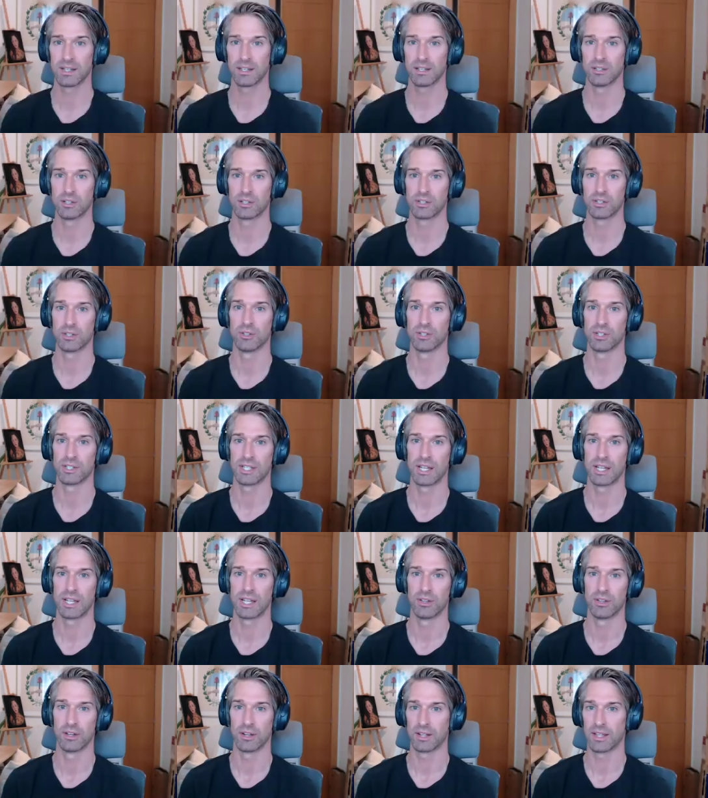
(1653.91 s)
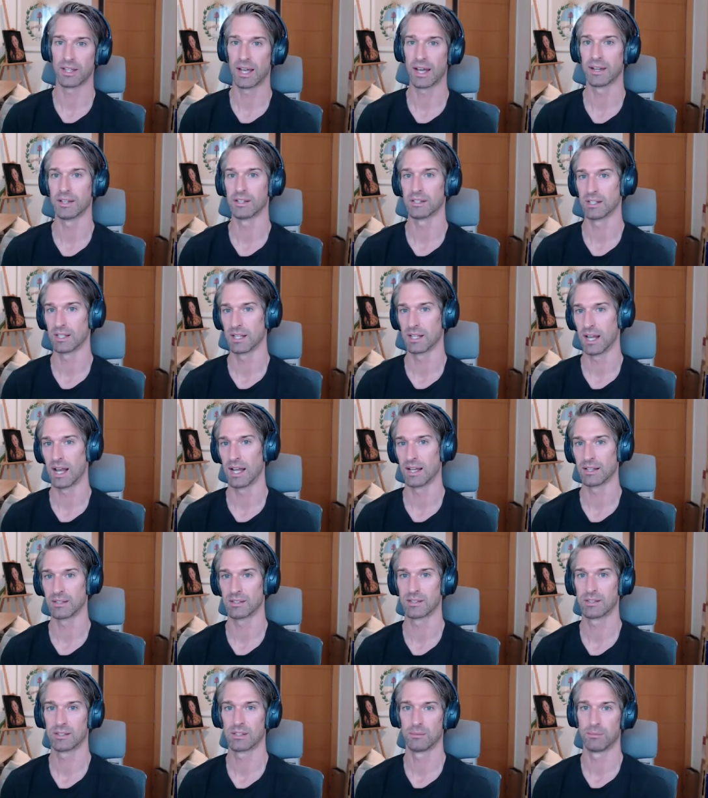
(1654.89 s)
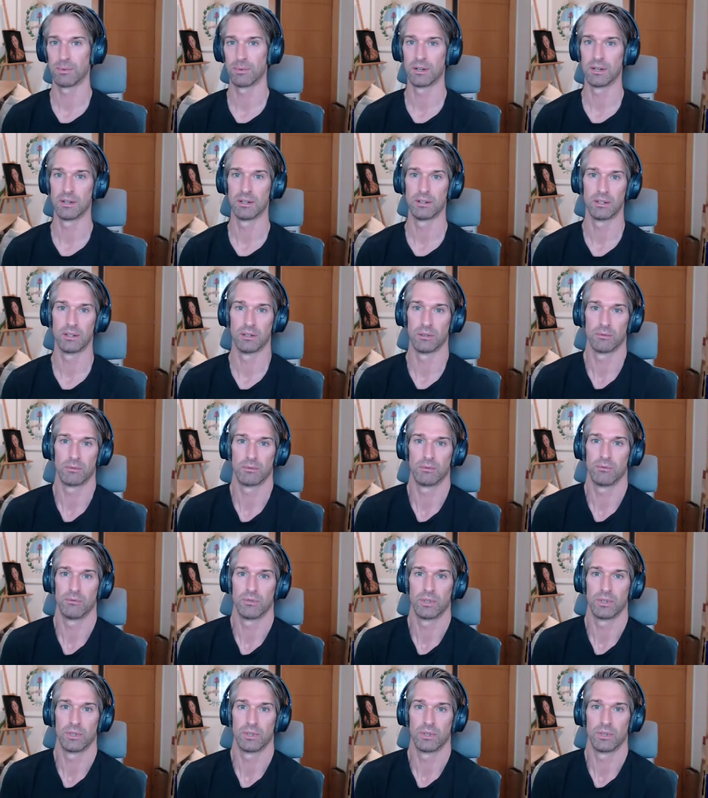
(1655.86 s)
It can just understand that a cat is a cat, depending, okay. you know,